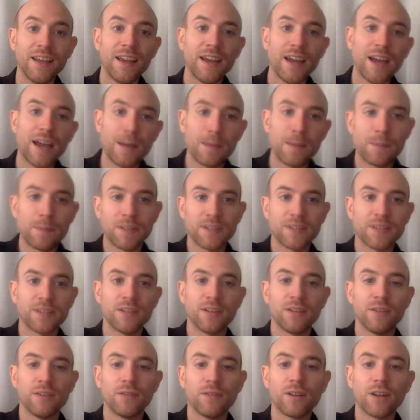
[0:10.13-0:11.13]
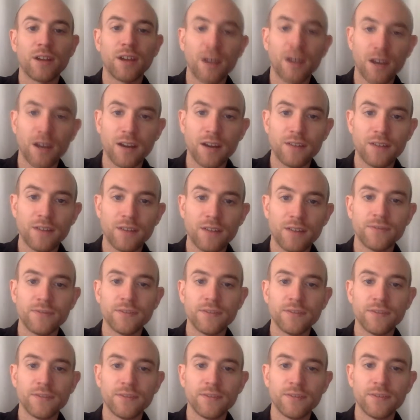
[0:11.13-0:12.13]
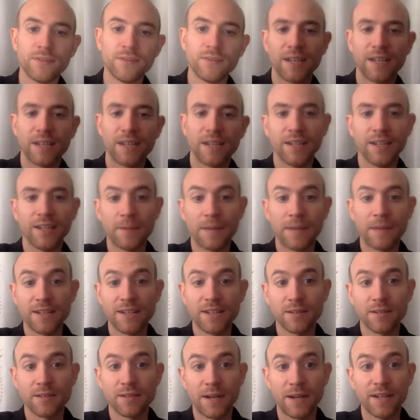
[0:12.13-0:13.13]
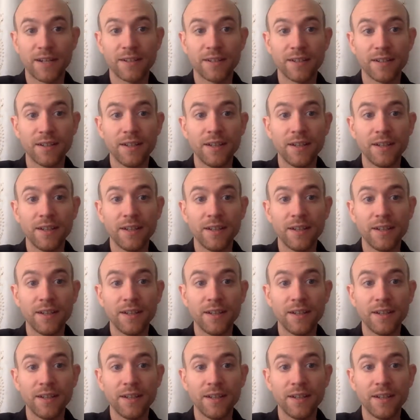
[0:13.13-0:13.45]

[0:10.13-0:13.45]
episode of Sidekick Mastermind.